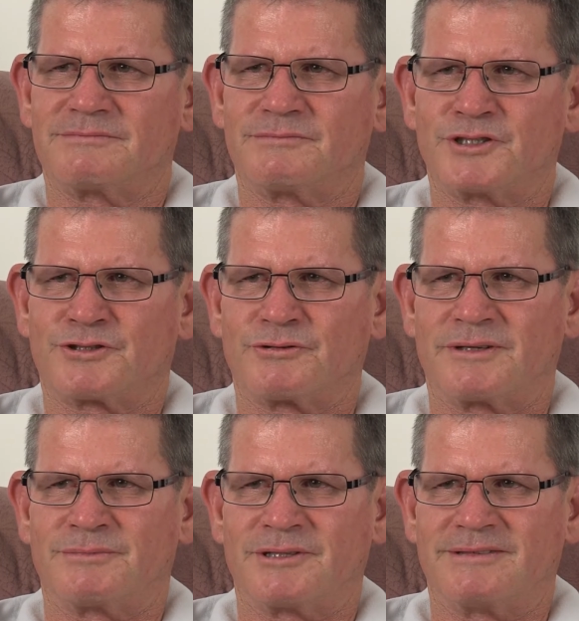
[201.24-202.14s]
we'd sort
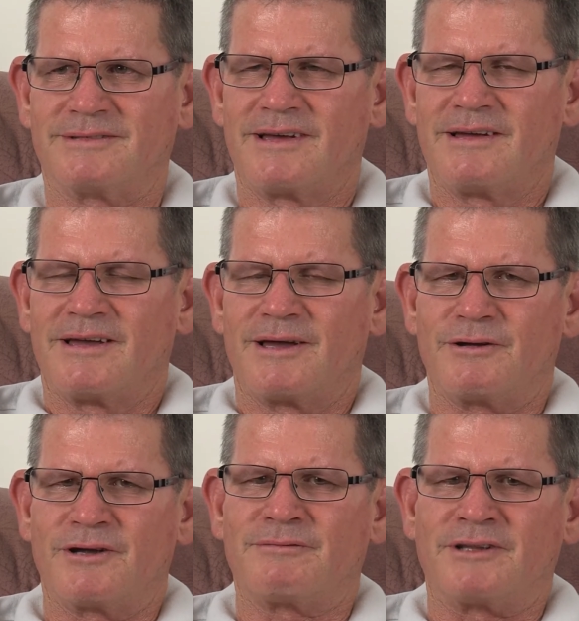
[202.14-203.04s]
of been,
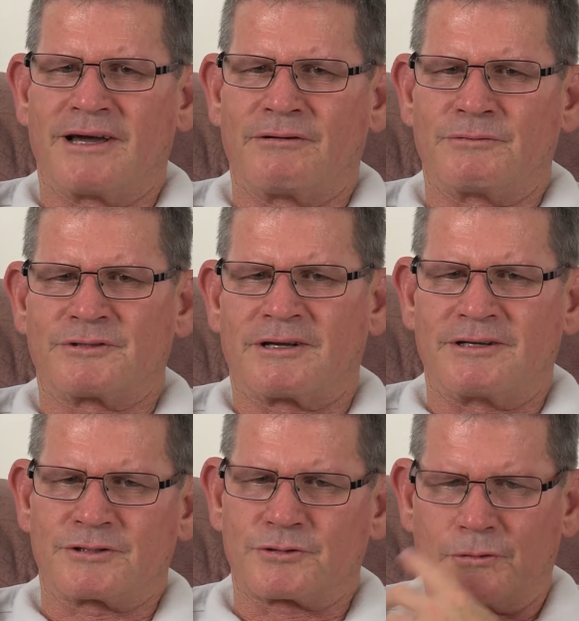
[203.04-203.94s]
even though it was
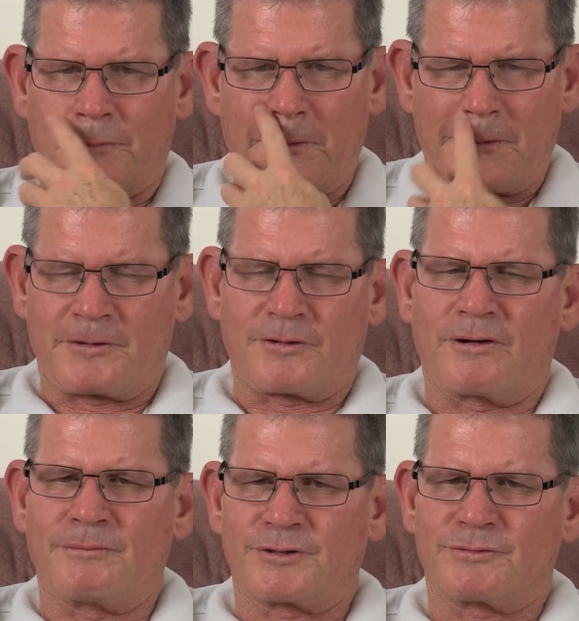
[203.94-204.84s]
only a short period of
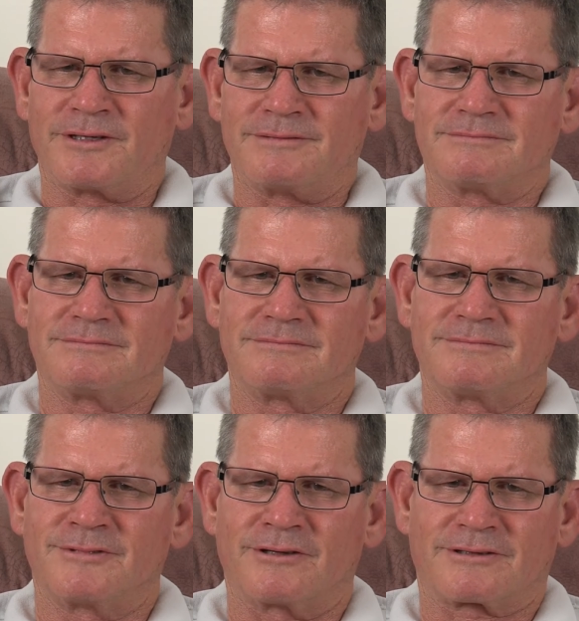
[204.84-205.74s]
time between
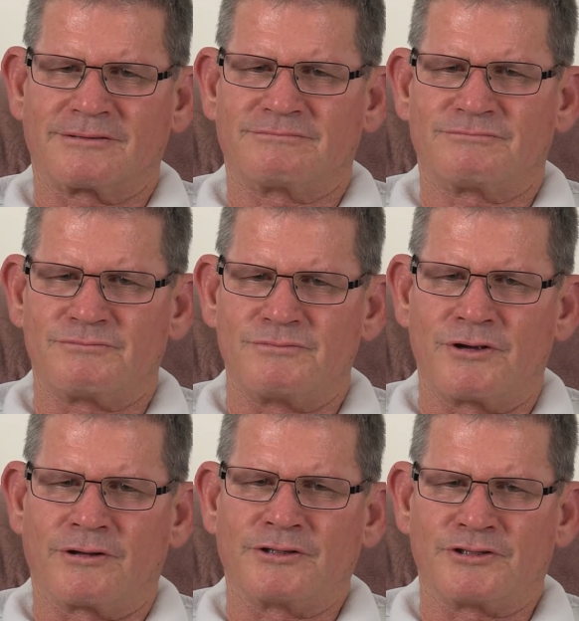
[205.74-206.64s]

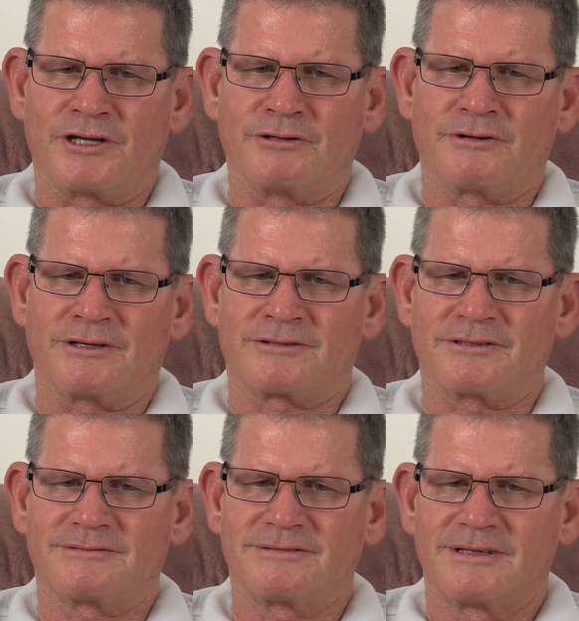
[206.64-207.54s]
early January
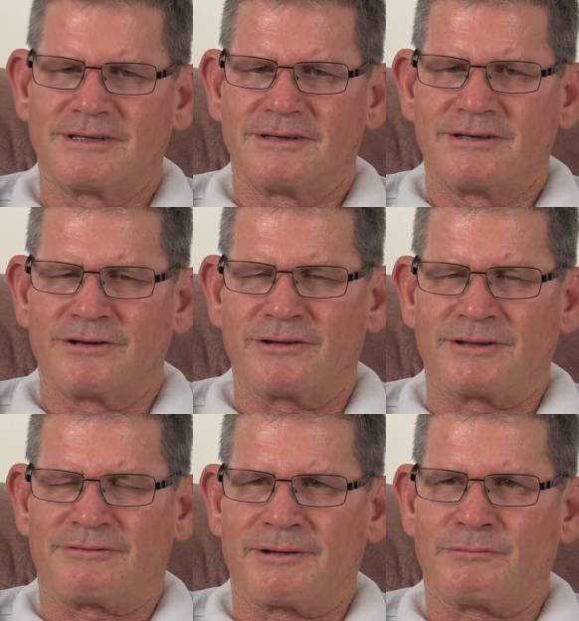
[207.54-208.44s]
to
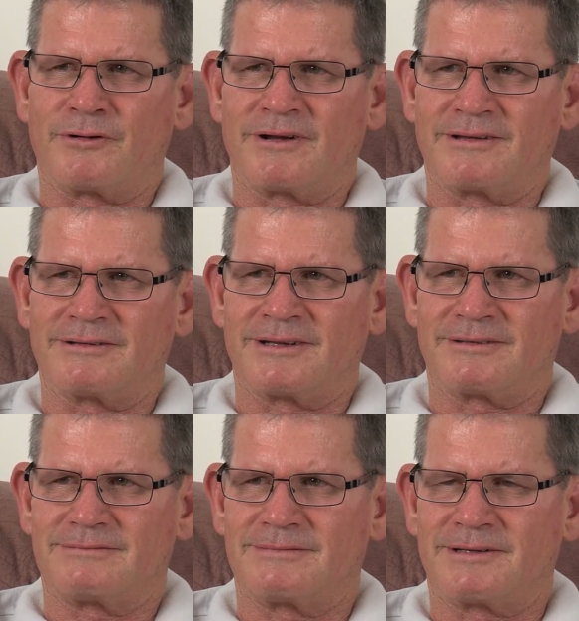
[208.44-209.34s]
early February,
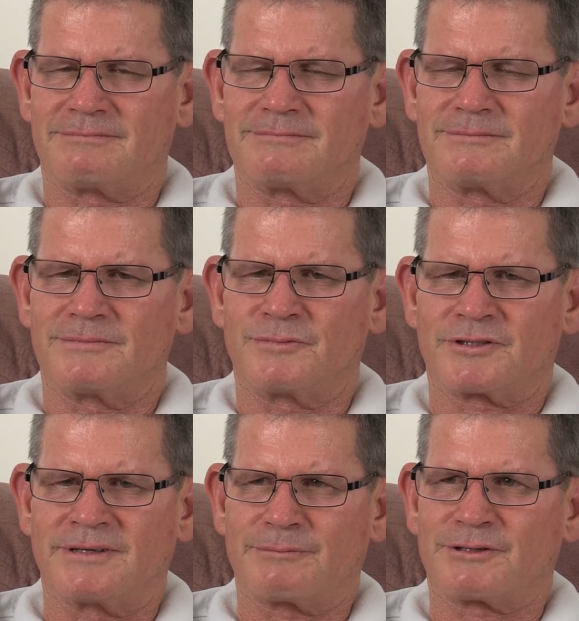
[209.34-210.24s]
it
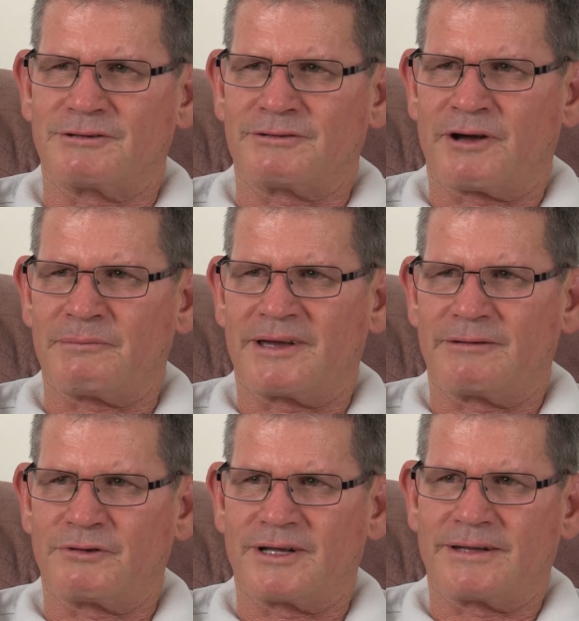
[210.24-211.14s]
was an absolute nightmare,
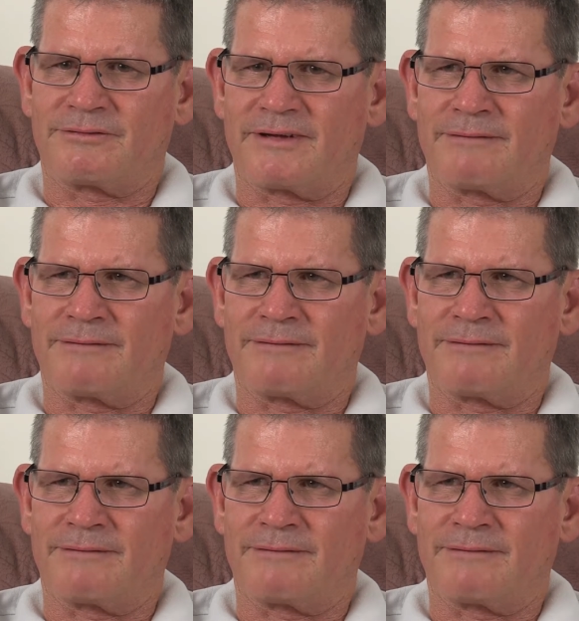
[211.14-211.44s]
really, for